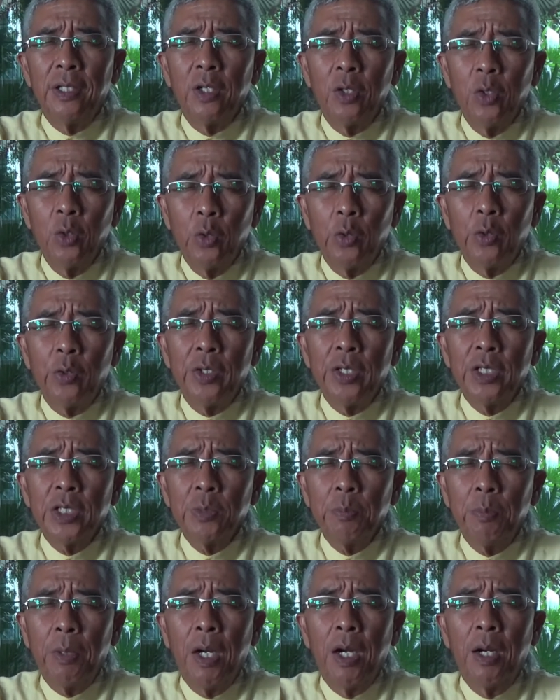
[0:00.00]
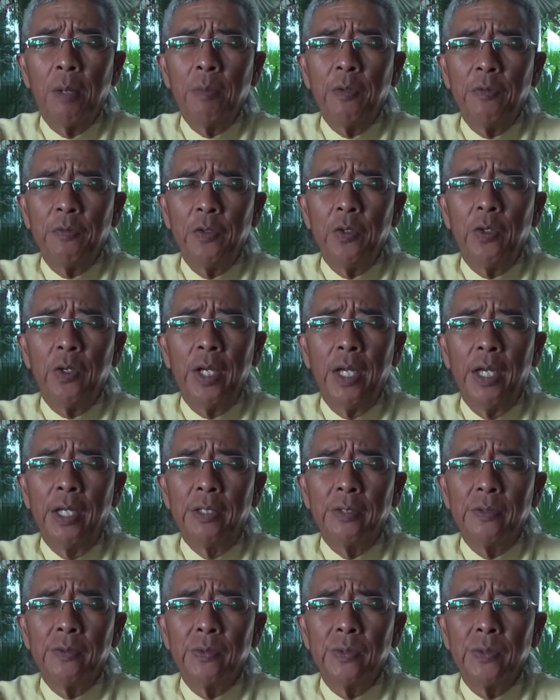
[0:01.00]
the glorious palm of your
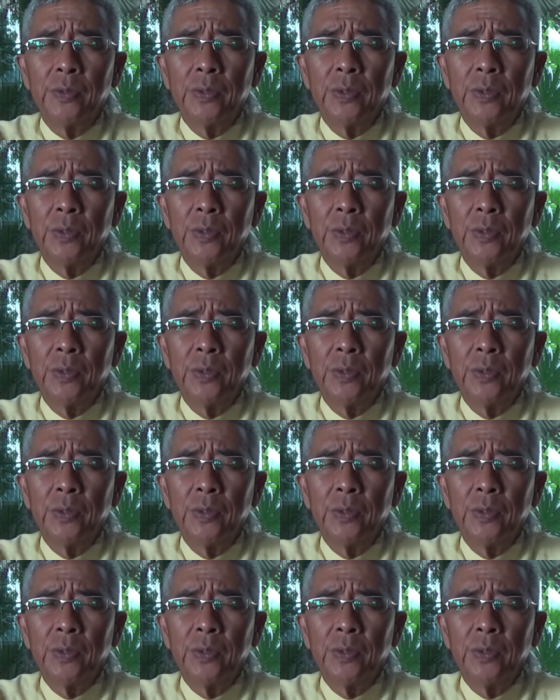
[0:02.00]
hands.